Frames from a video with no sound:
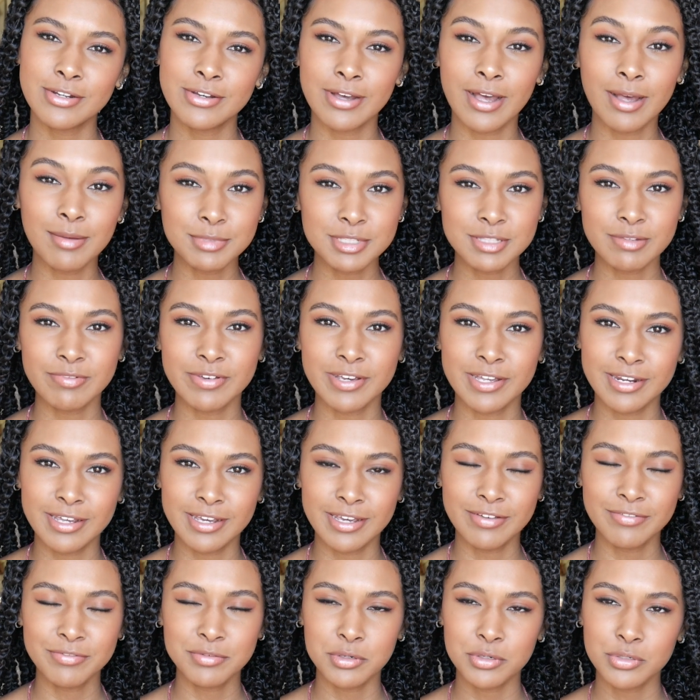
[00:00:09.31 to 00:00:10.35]
I'm Savannah
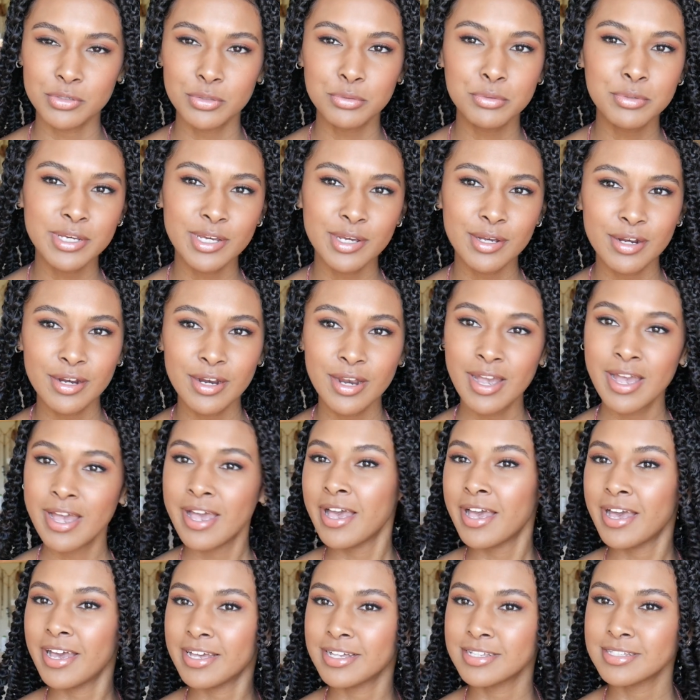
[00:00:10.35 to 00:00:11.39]
if you're new here,
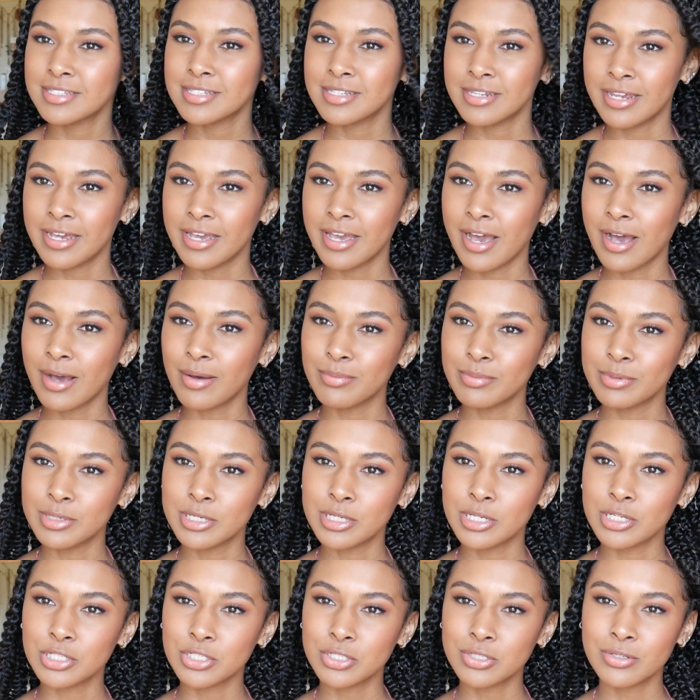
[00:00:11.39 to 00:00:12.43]
and today I'll
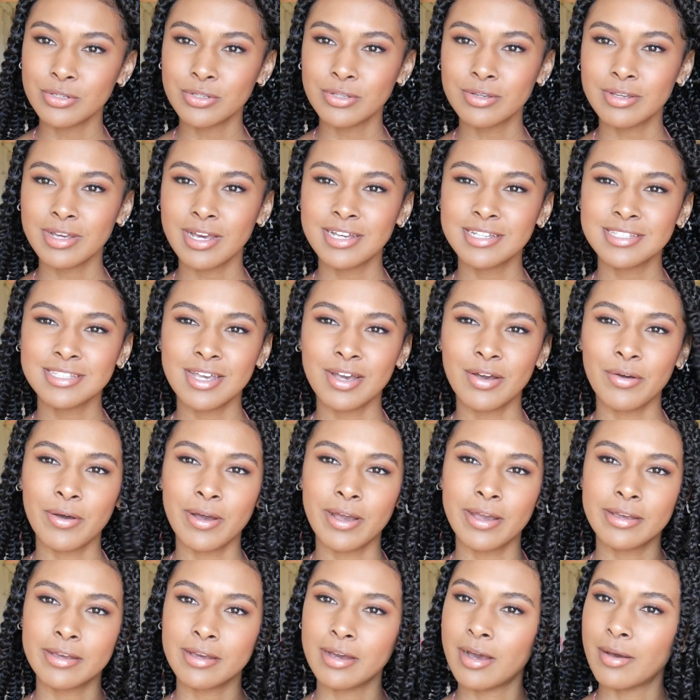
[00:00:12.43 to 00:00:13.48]
be showing you guys how
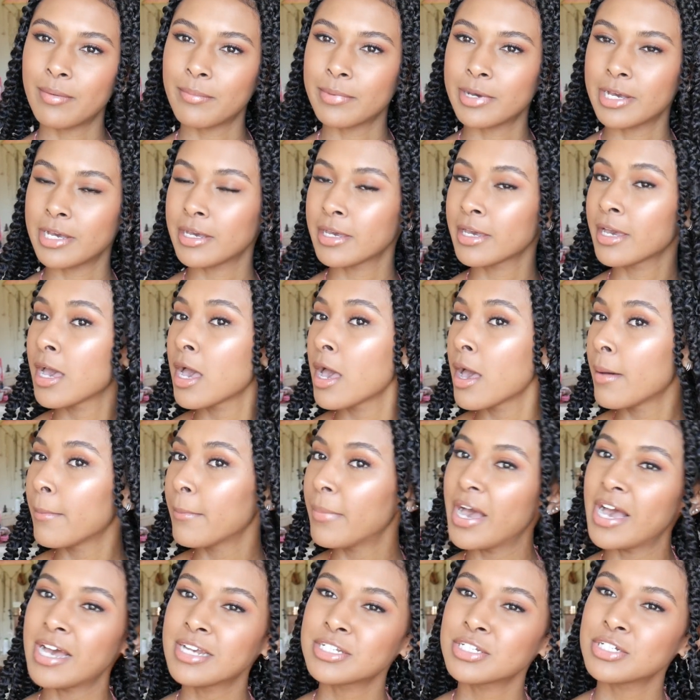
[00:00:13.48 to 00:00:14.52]
I got my
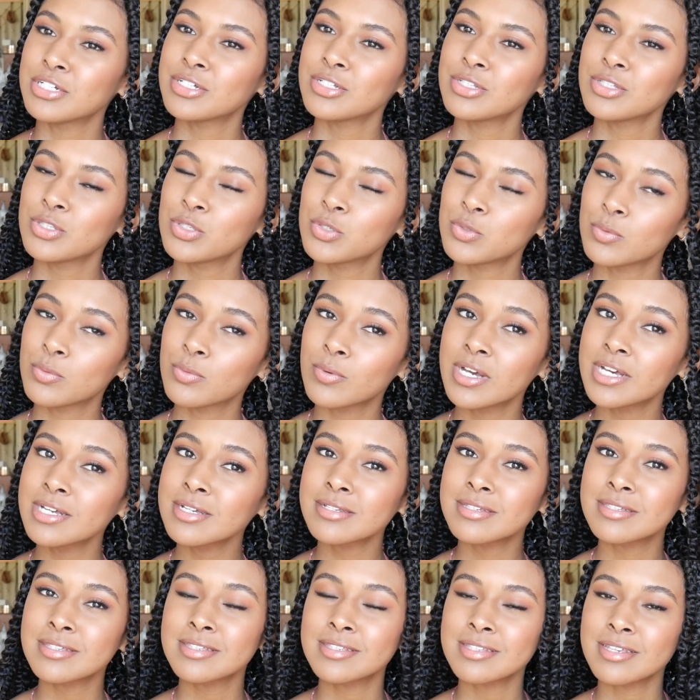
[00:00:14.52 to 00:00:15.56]
passion
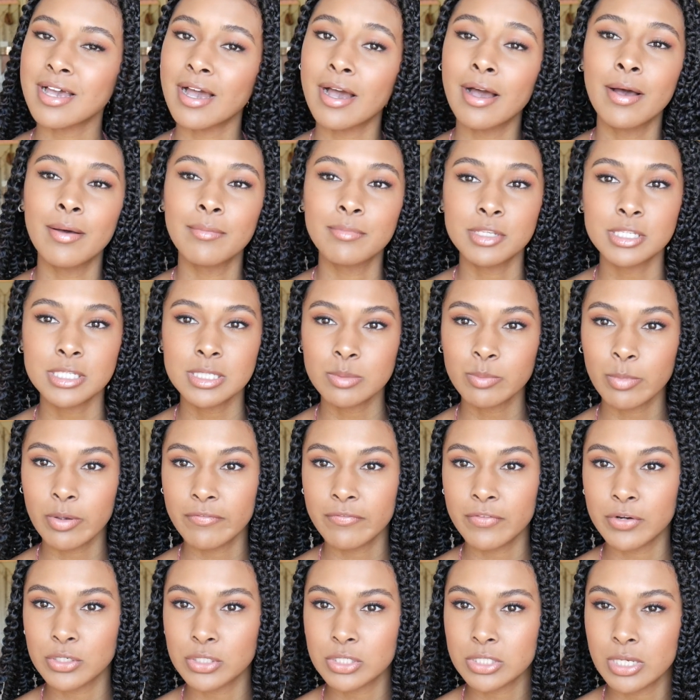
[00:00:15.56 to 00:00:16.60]
twist. This is my
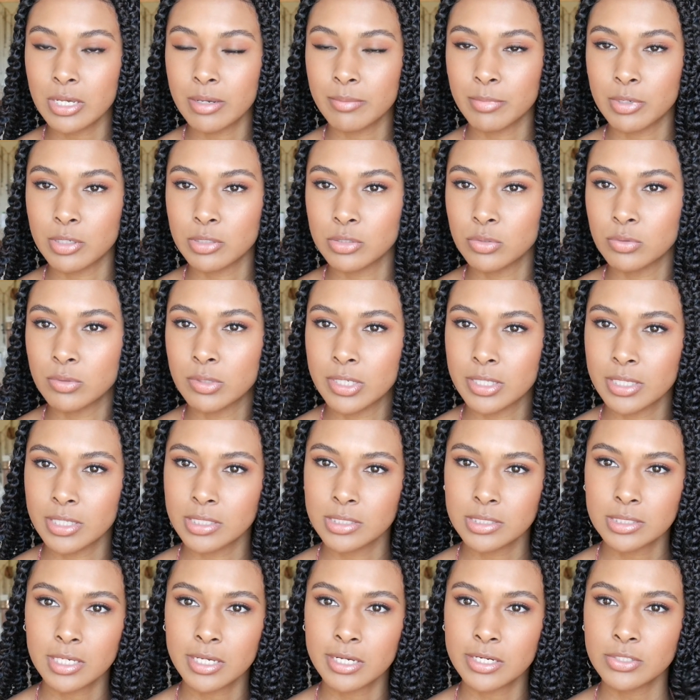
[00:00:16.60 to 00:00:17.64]
first time doing
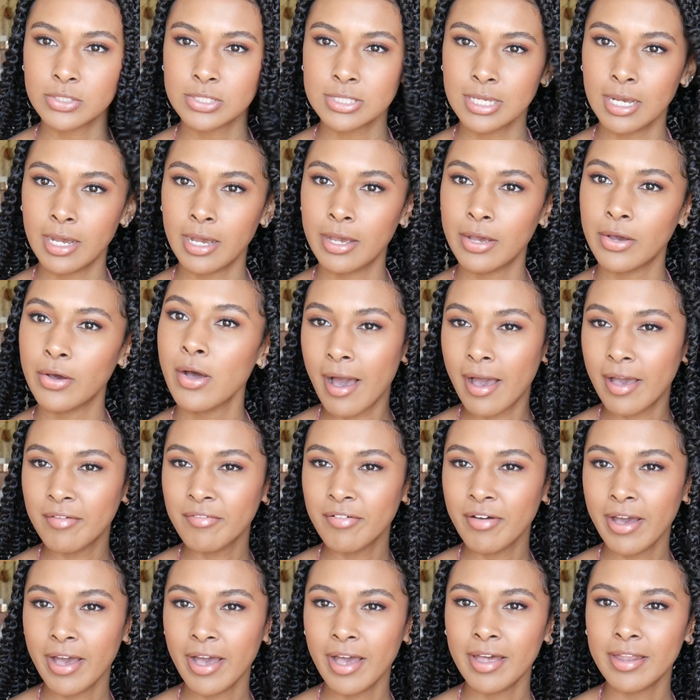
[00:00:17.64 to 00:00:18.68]
this hairstyle. I've
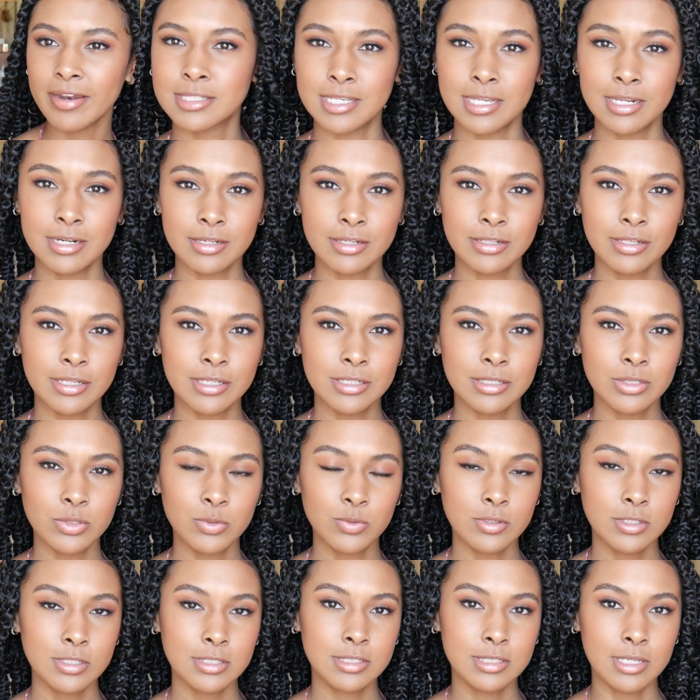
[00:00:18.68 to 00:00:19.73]
had Senegalese
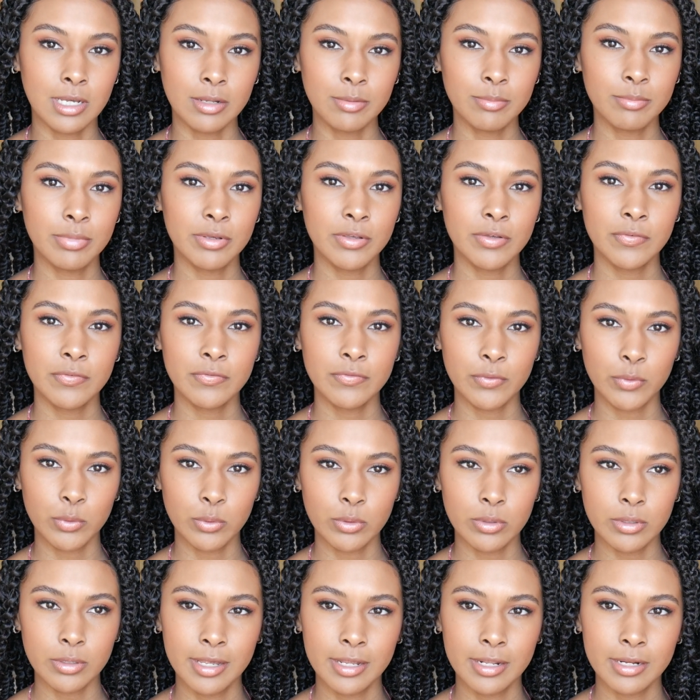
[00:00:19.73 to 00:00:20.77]
twist done
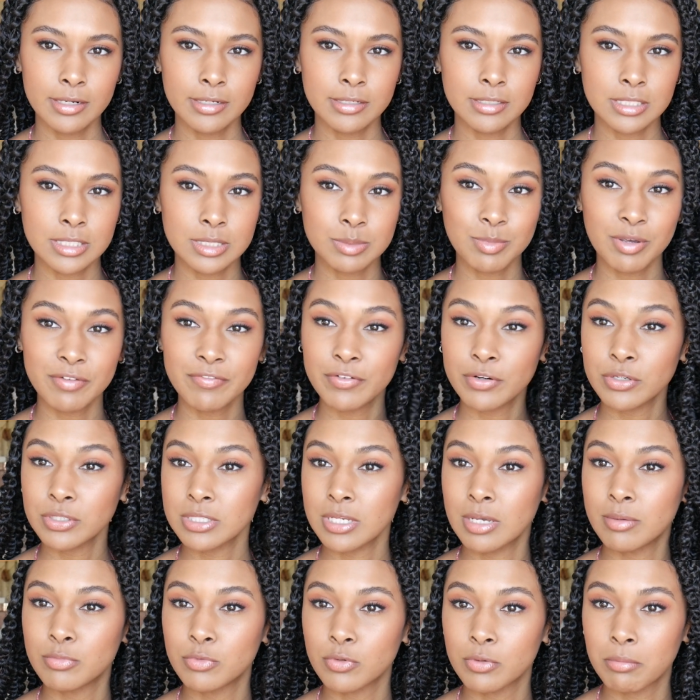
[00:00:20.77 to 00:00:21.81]
before, and this is my first
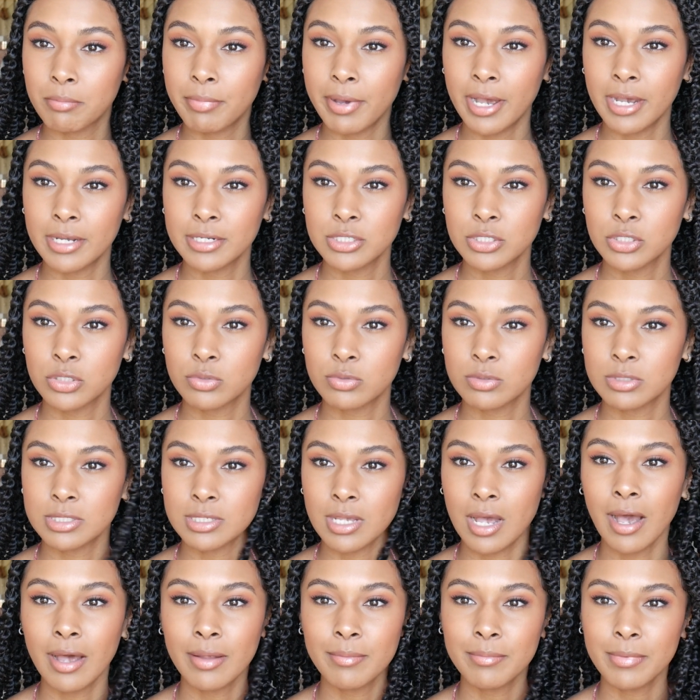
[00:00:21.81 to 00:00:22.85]
time doing passion twist
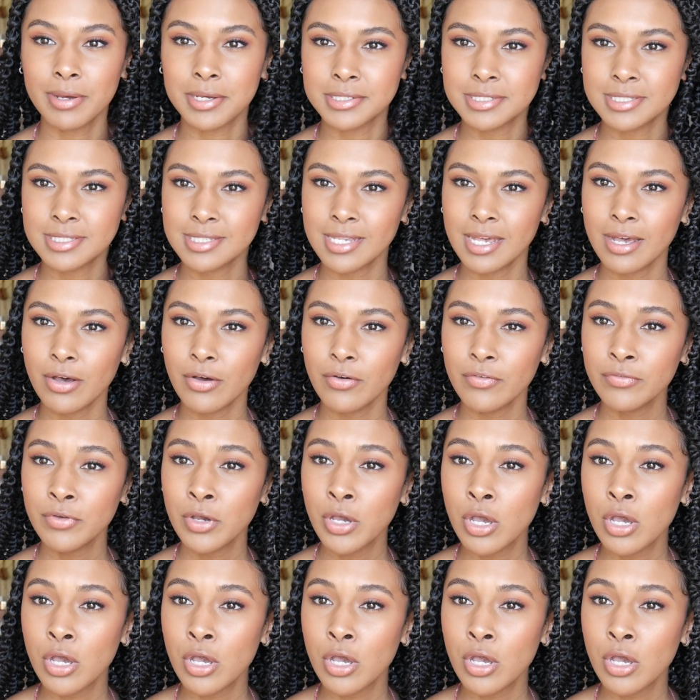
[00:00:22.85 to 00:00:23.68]
on myself.